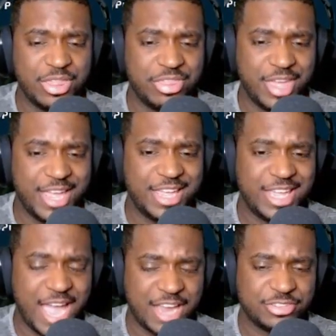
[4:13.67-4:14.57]
they
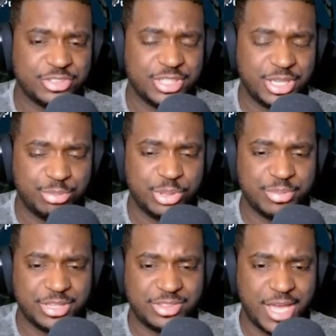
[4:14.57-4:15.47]
actually
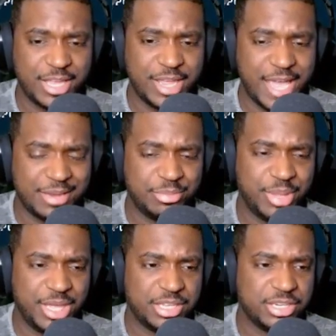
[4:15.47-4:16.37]
implement that and
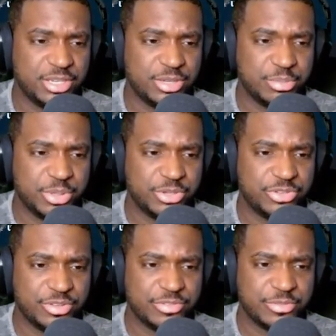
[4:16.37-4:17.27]
make it
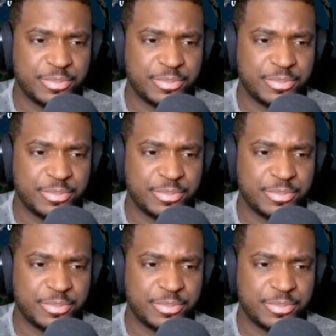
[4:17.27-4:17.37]
immersive.